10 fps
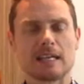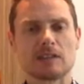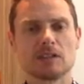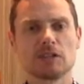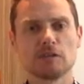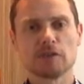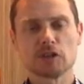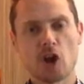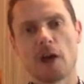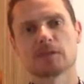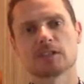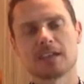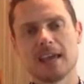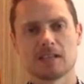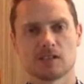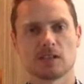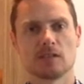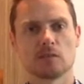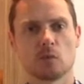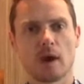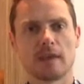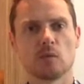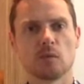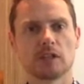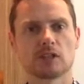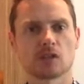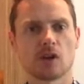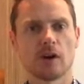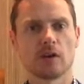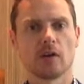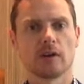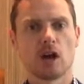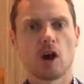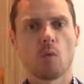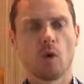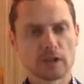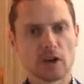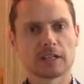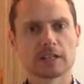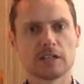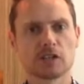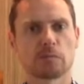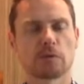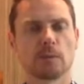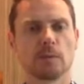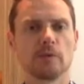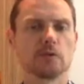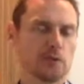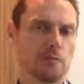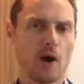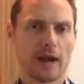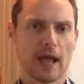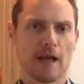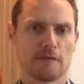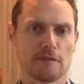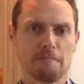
the different types of tests and the way that we decide on what kind of disc problem that you might have.